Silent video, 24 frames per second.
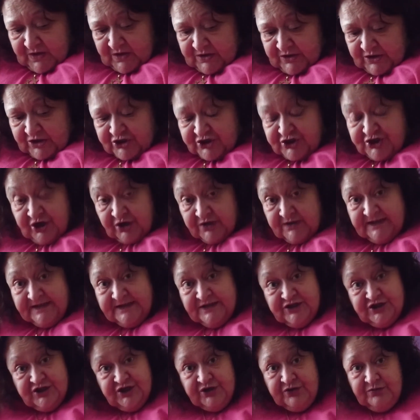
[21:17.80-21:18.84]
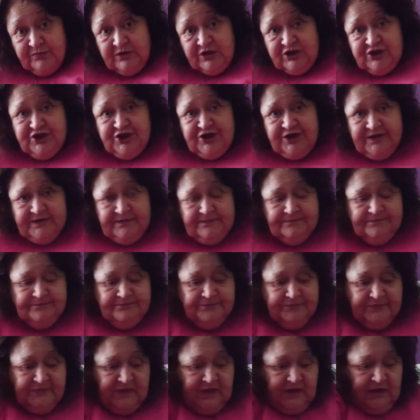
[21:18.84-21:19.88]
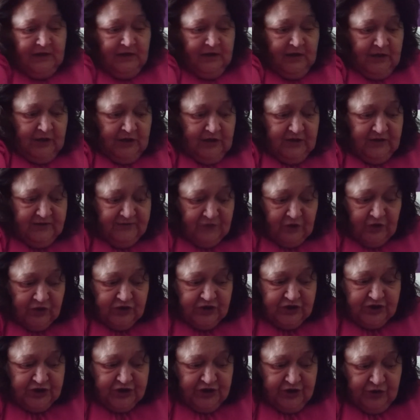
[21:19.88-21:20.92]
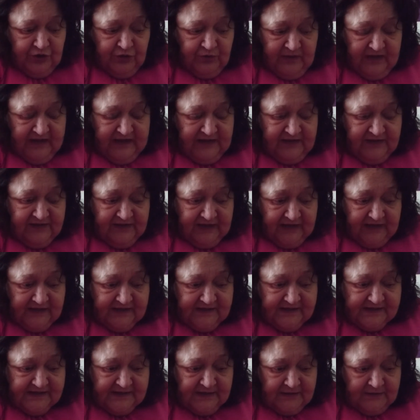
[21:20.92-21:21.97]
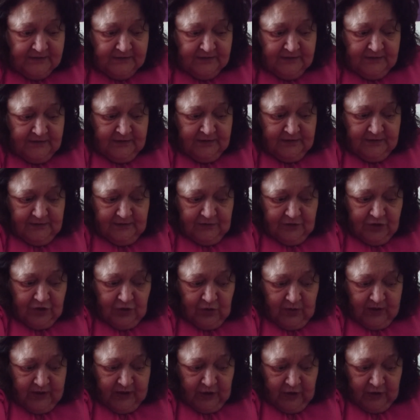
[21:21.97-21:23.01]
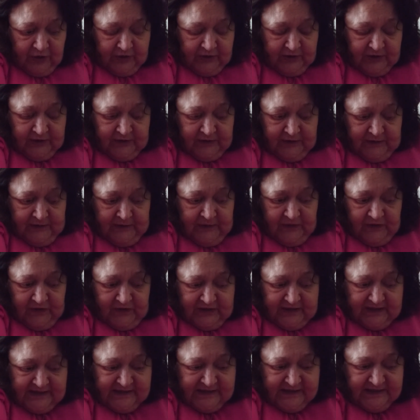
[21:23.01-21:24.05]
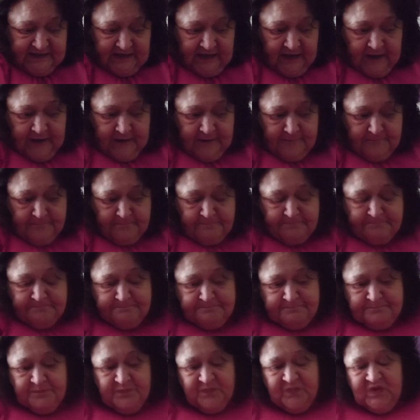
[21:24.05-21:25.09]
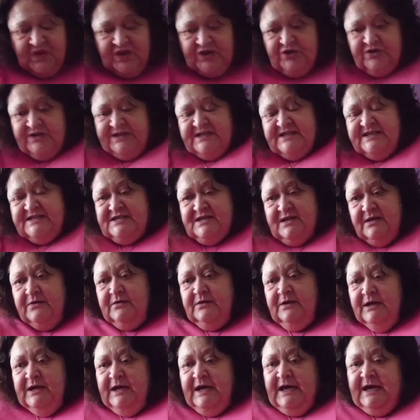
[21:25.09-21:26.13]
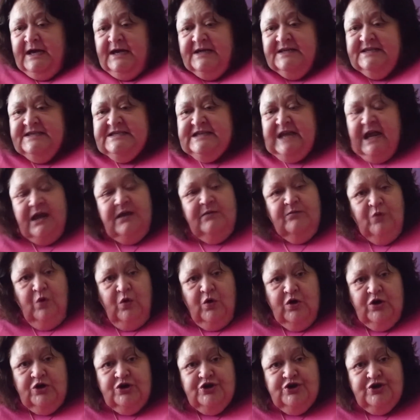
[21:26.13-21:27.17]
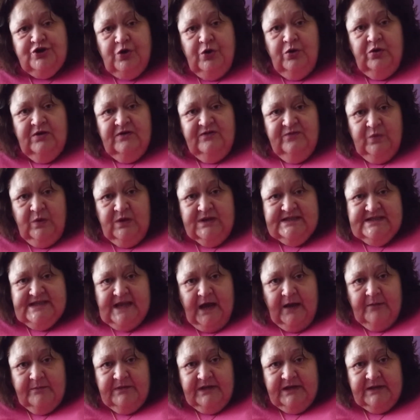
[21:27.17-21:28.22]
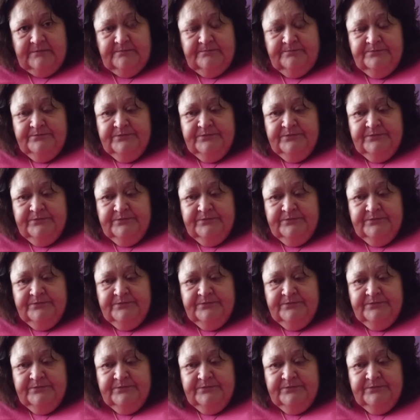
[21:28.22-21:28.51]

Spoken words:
you're juggling too much. You've got too many things going on that's, you need to take more control of what's happening